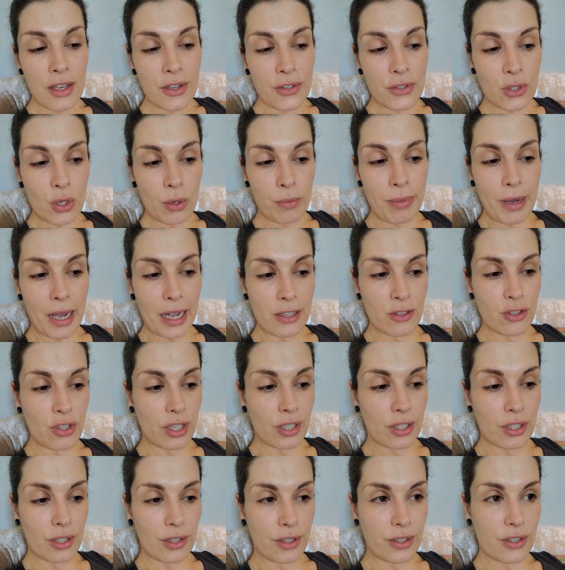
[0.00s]
So
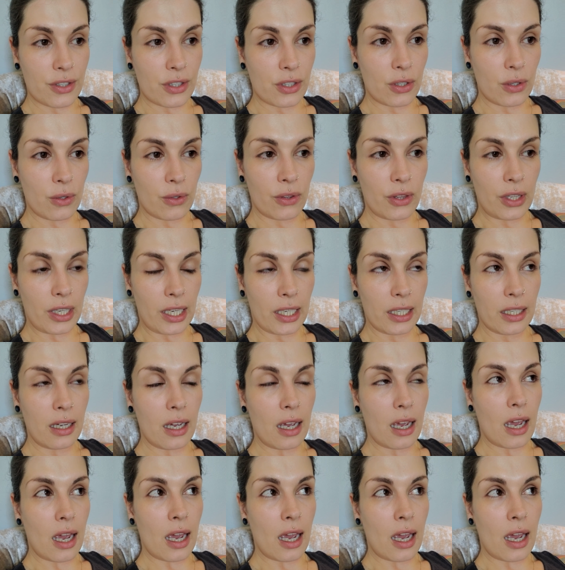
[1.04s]
bigender is a new thing,